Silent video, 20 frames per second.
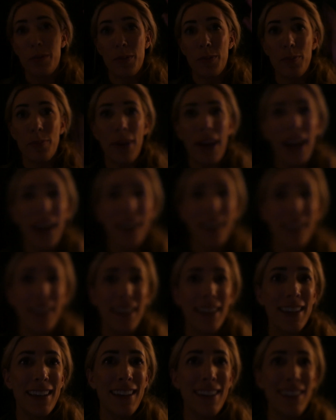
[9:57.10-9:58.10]
been
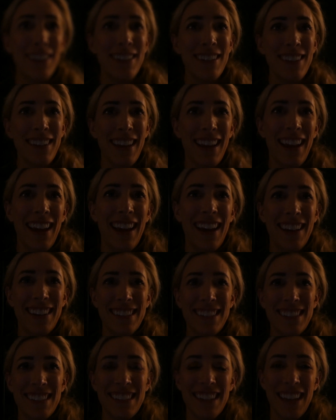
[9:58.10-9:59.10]
packing.
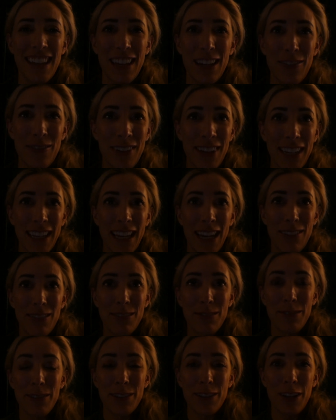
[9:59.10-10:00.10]
and my
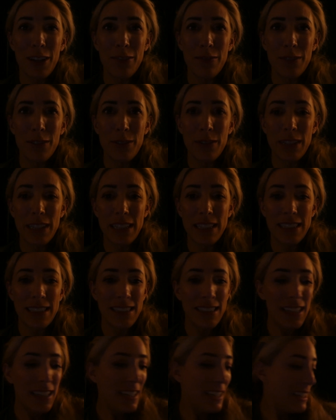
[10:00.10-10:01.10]
camera will not
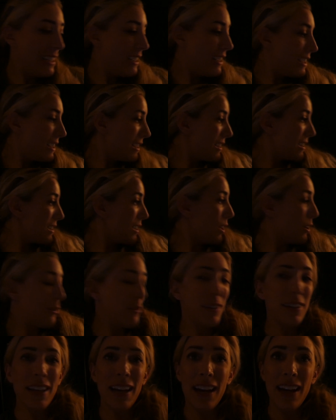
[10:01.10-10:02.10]
focus. So
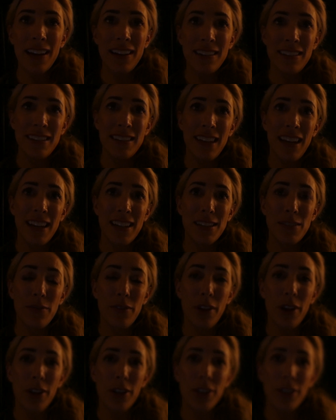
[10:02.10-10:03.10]
yeah, next
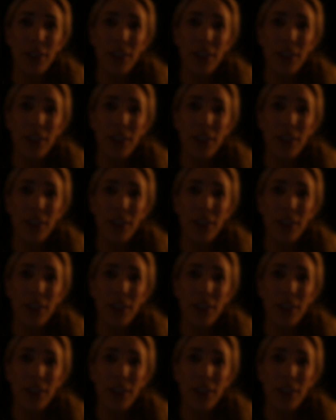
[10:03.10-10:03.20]
vlog you